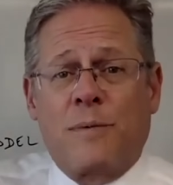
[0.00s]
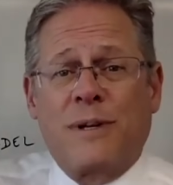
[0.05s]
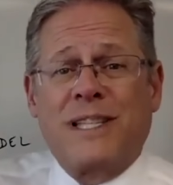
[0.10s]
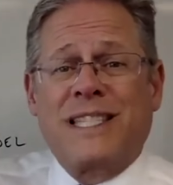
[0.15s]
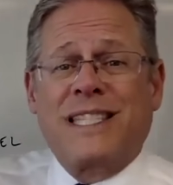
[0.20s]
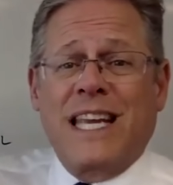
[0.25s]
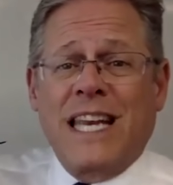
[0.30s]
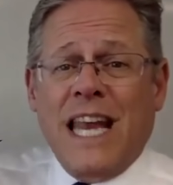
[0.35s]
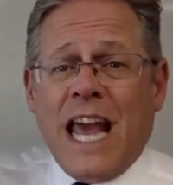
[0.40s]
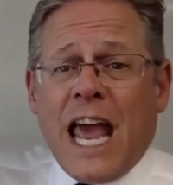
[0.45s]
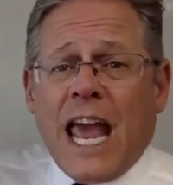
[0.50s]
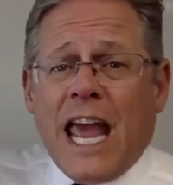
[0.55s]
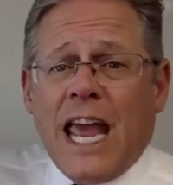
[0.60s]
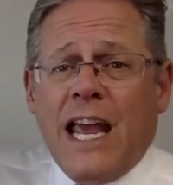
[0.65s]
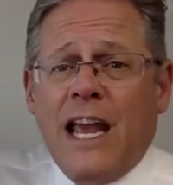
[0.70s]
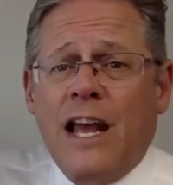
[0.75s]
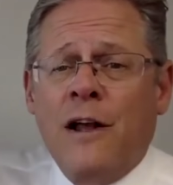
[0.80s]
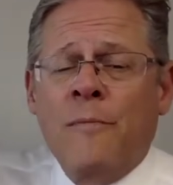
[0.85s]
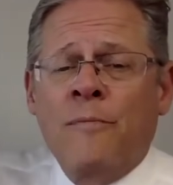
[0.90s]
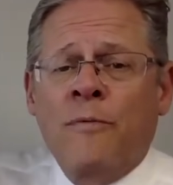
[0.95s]
But
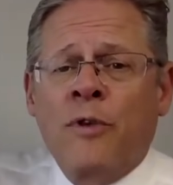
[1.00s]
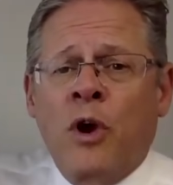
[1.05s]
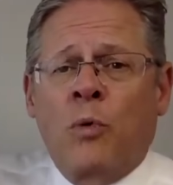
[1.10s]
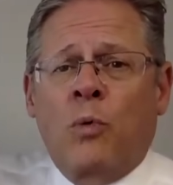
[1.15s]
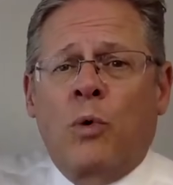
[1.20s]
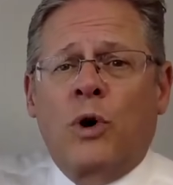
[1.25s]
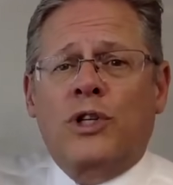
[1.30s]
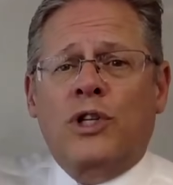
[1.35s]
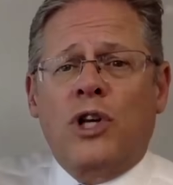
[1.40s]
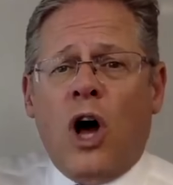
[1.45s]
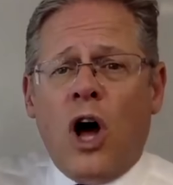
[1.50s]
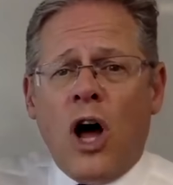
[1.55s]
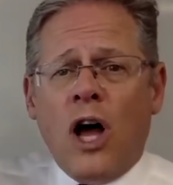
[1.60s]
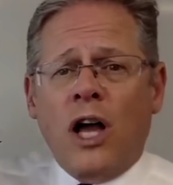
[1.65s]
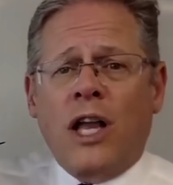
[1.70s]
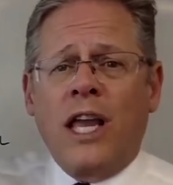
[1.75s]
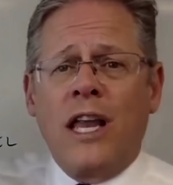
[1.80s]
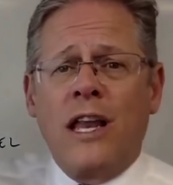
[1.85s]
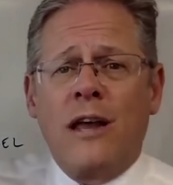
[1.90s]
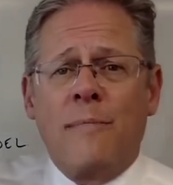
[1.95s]
today we're
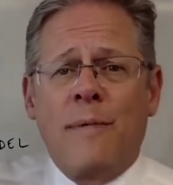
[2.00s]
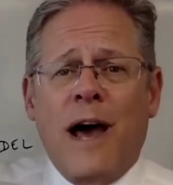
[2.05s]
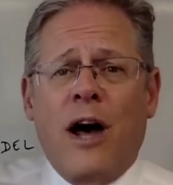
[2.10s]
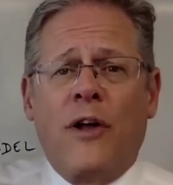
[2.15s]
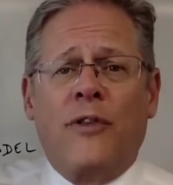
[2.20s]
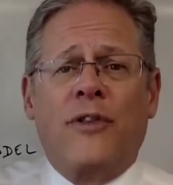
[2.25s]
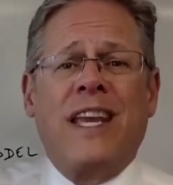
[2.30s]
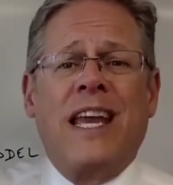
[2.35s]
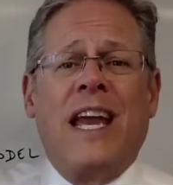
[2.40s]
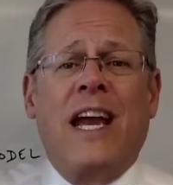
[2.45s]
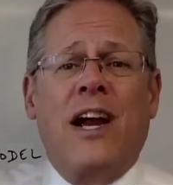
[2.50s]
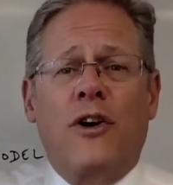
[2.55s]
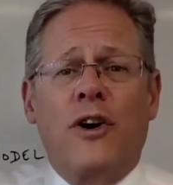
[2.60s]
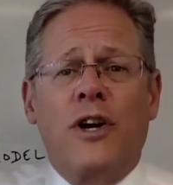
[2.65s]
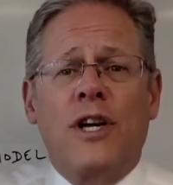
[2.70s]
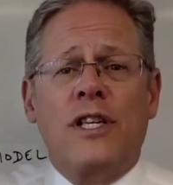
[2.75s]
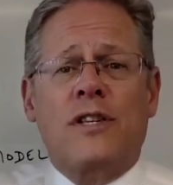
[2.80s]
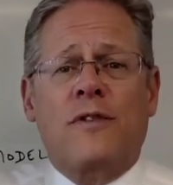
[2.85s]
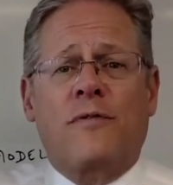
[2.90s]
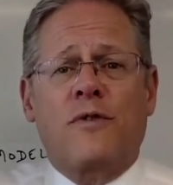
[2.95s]
talking about the
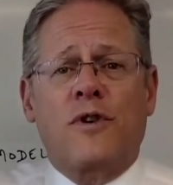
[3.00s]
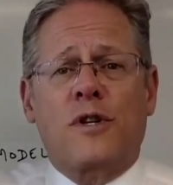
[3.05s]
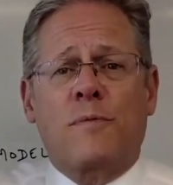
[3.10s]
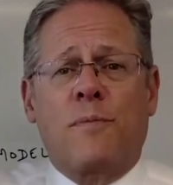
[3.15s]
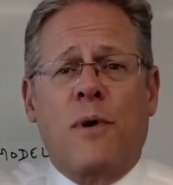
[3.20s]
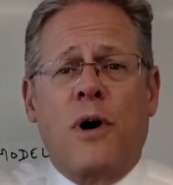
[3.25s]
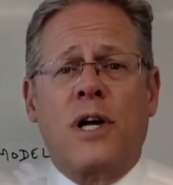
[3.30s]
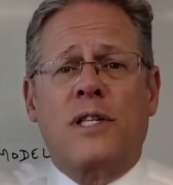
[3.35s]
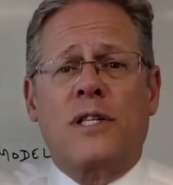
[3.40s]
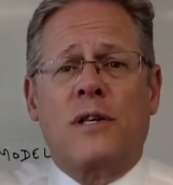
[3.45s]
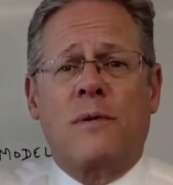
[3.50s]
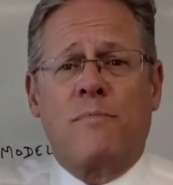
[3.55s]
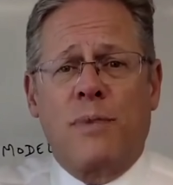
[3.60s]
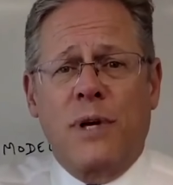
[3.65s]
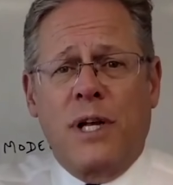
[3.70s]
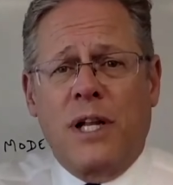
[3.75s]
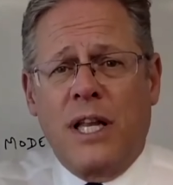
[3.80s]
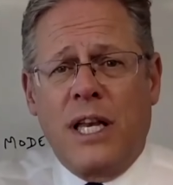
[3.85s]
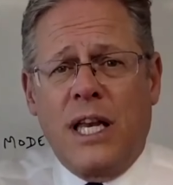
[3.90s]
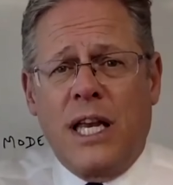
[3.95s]
areas of
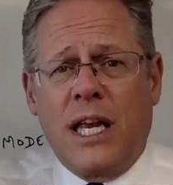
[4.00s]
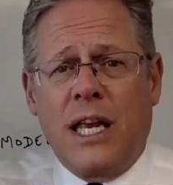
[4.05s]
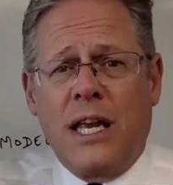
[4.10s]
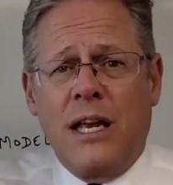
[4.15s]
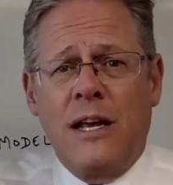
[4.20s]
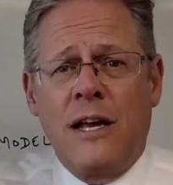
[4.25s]
responsibility